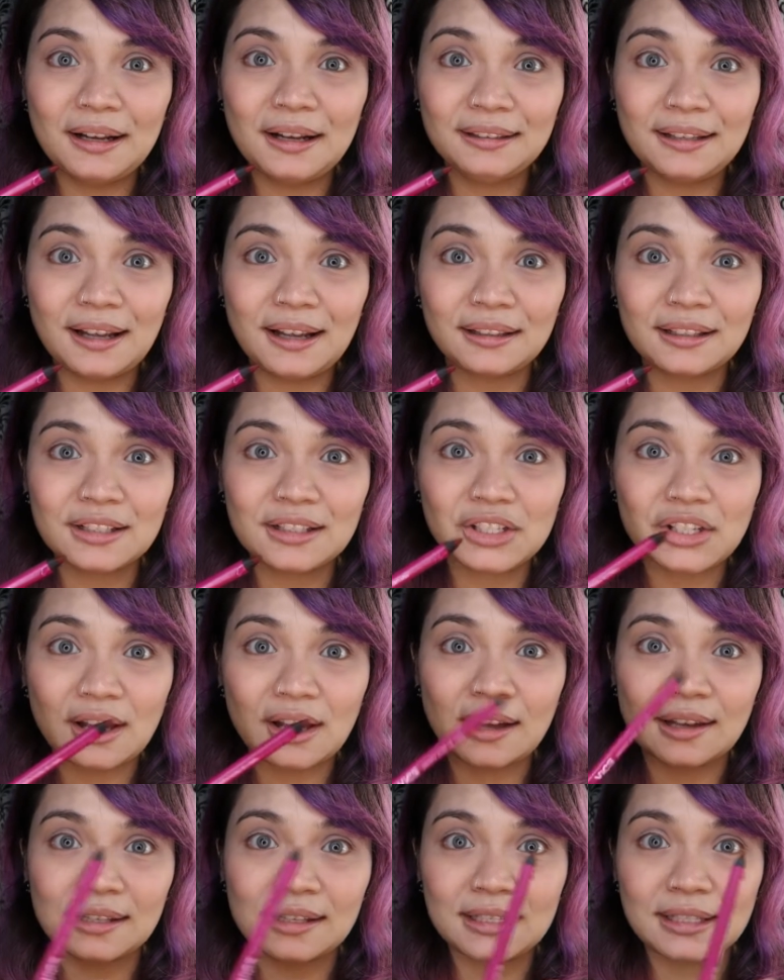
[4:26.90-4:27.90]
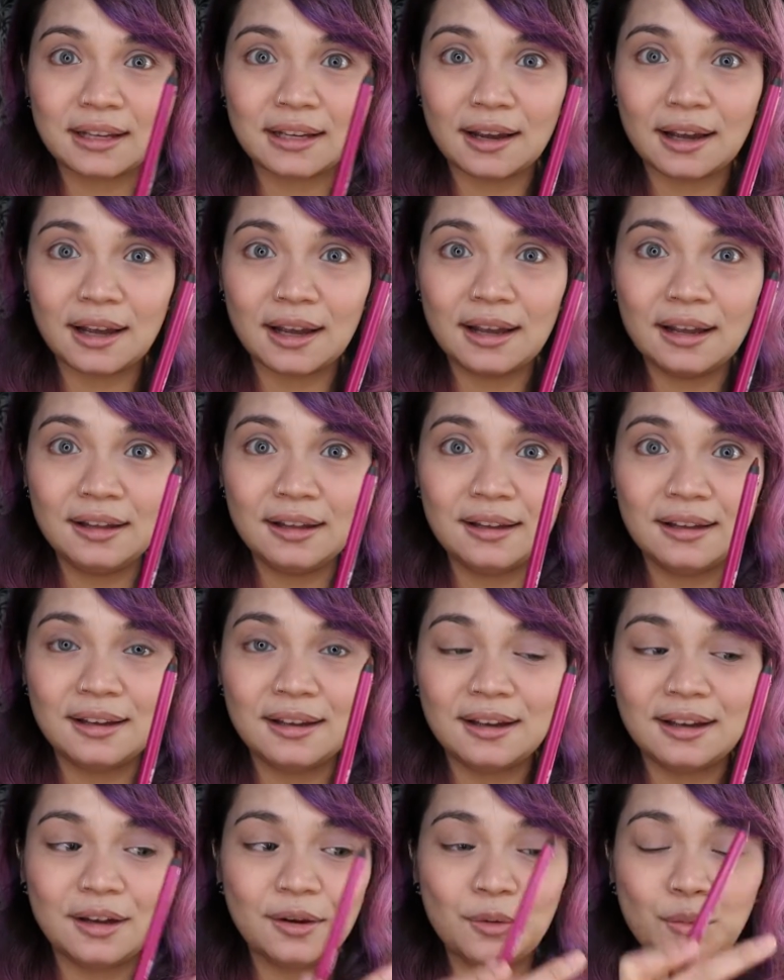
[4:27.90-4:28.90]
lang natin siya sa
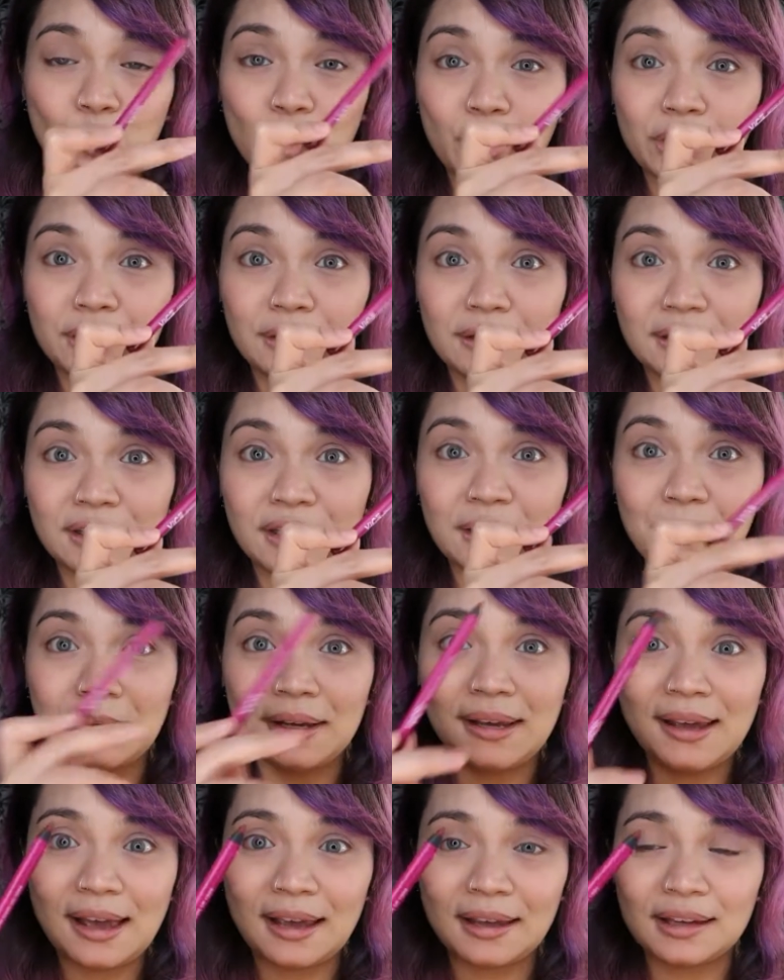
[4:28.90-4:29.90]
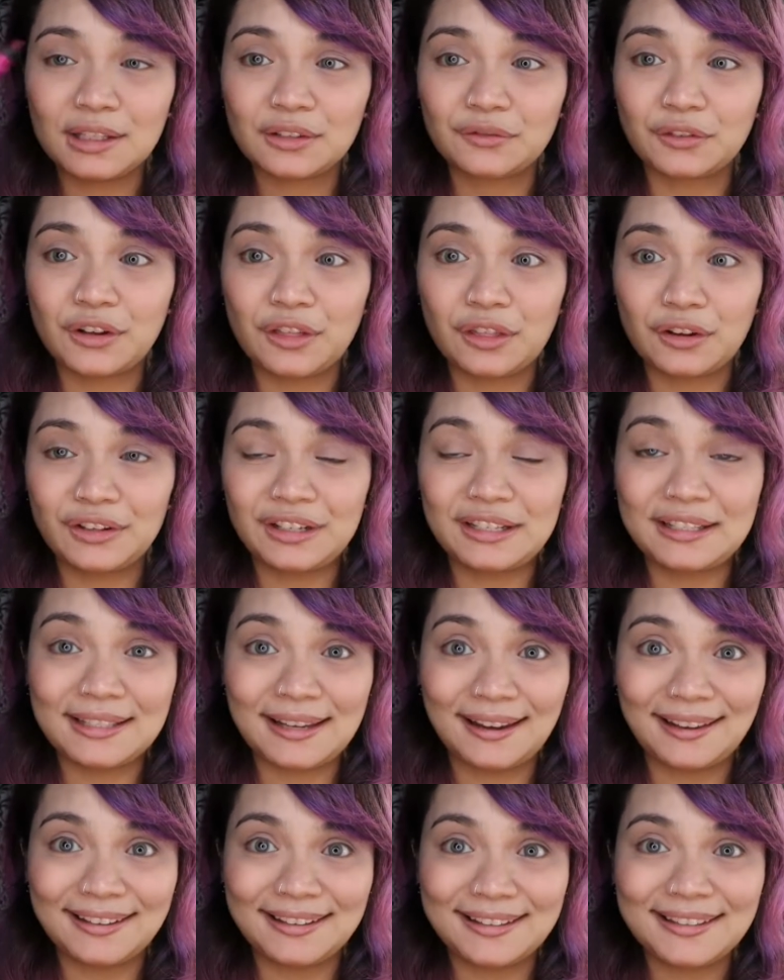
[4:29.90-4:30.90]
water na may ice for 30
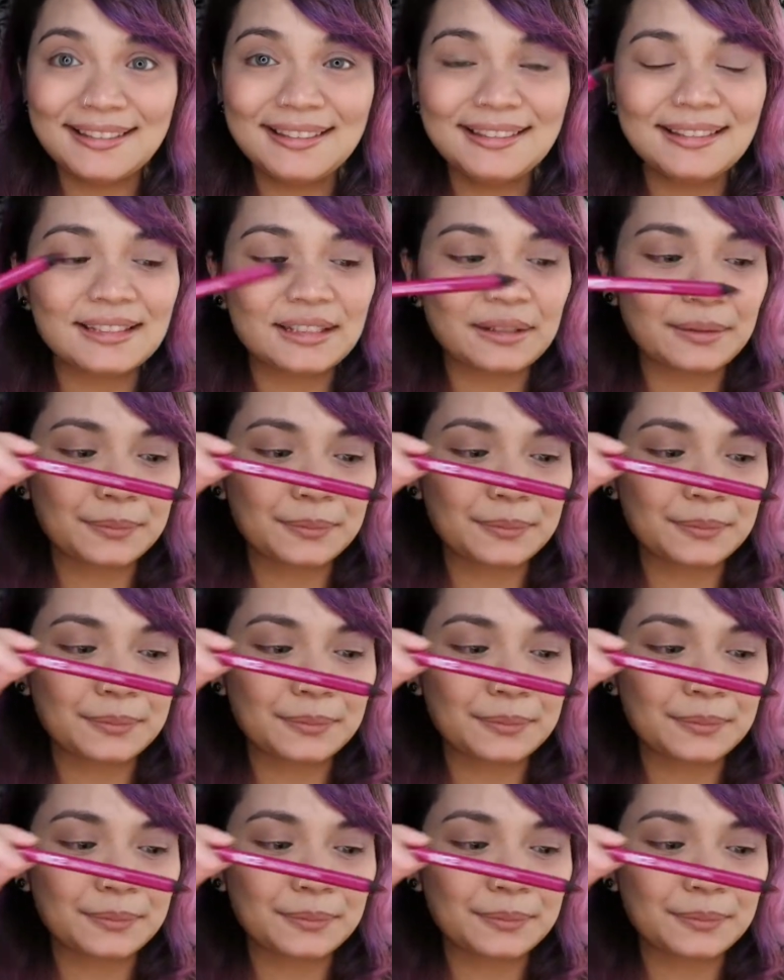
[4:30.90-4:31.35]
seconds.